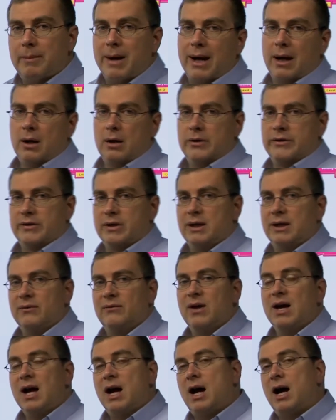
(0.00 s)
bears
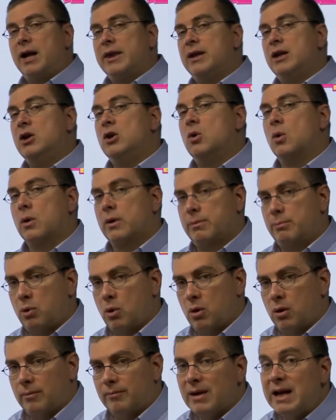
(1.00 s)
live on the North
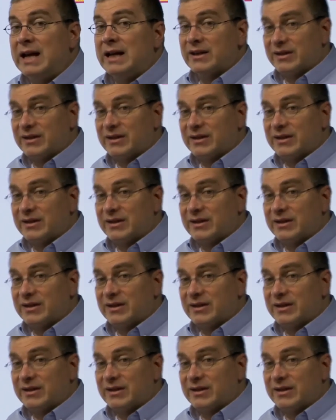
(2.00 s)
Pole.